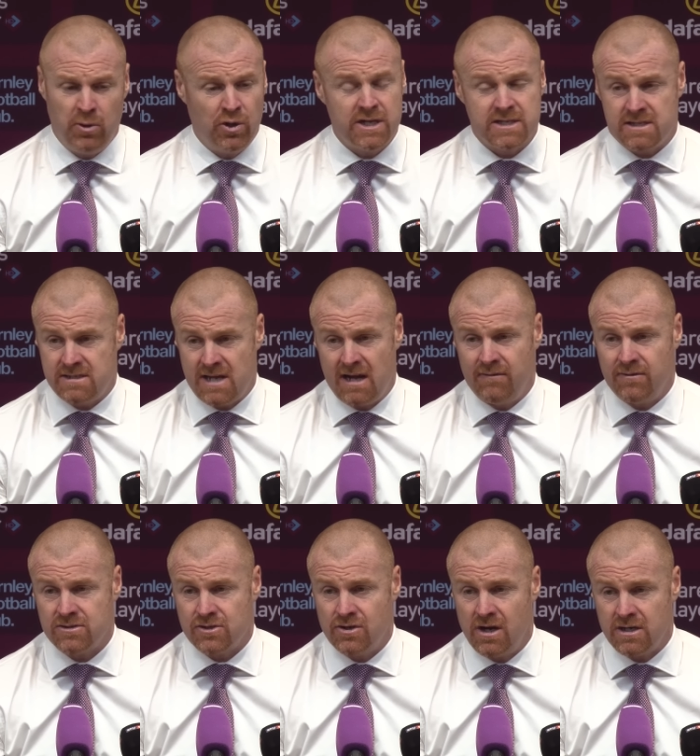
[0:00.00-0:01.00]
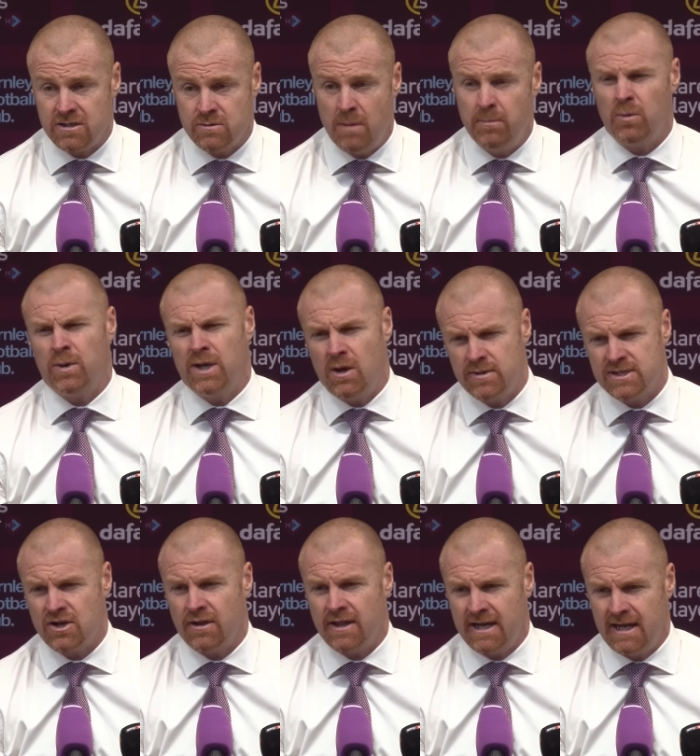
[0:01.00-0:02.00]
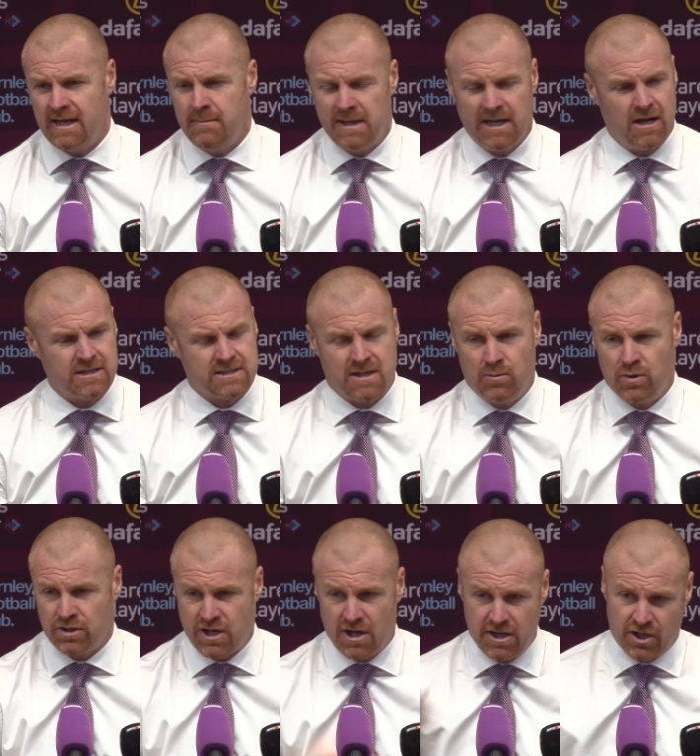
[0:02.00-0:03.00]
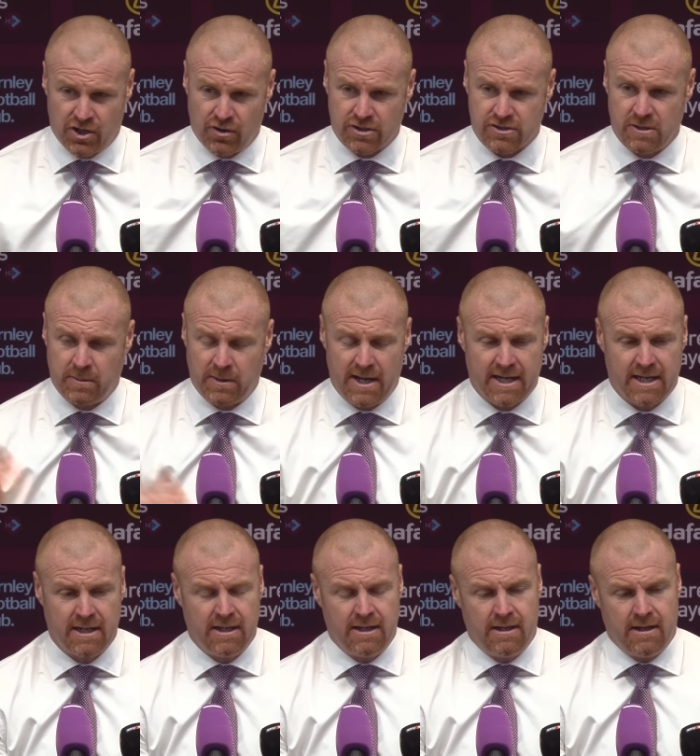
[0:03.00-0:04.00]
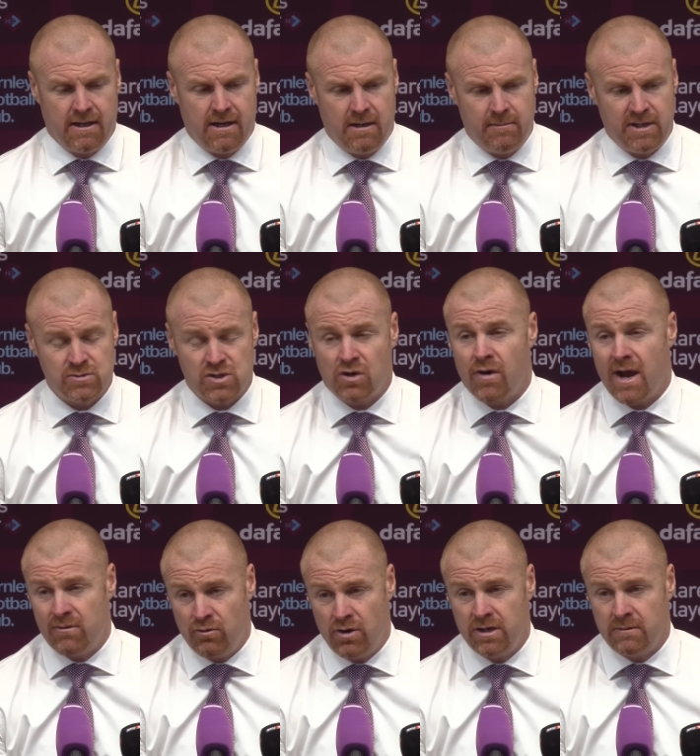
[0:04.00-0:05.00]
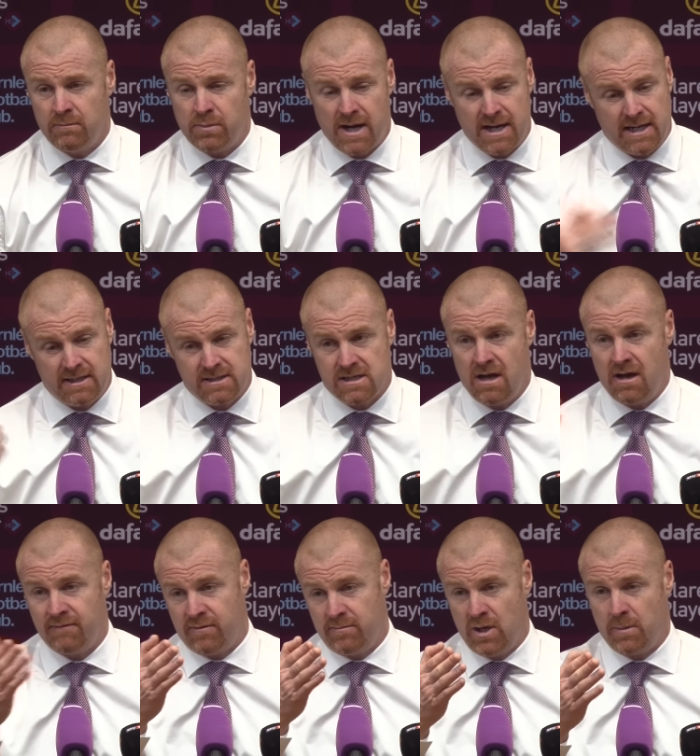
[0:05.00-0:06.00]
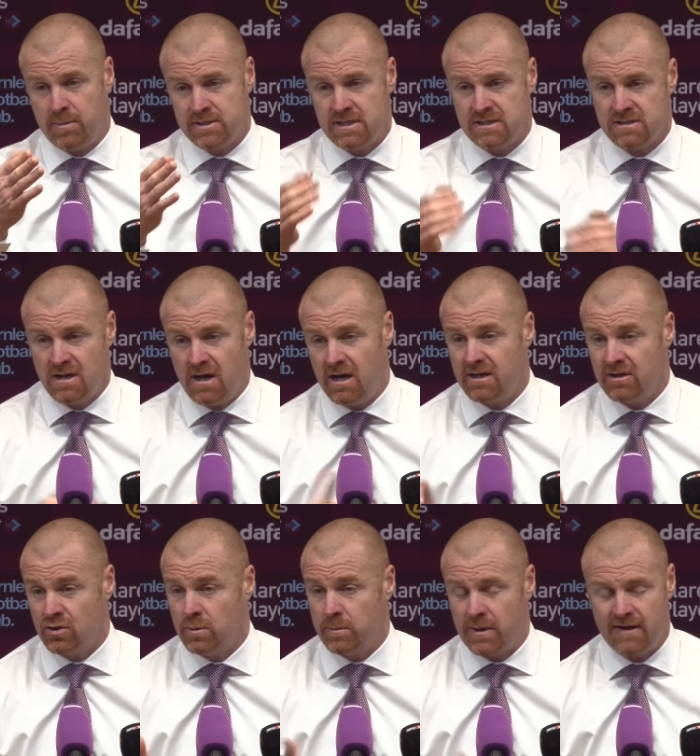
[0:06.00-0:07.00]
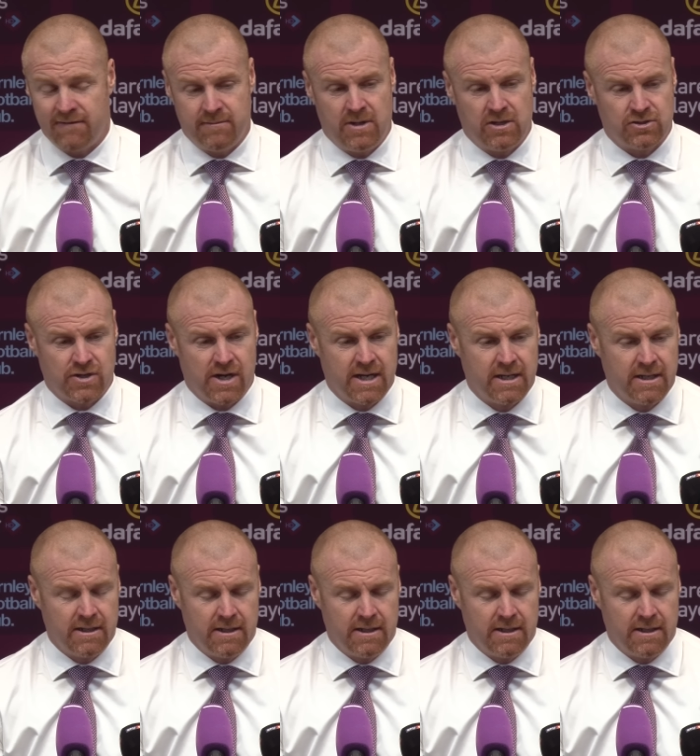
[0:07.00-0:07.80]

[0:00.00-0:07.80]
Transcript: Boyd is his hell of a strike as well, but we know he's got that in him. He likes that one cutting across the play. Um, and it was a great run, breaking his line from the opposite side, and good play from Andre.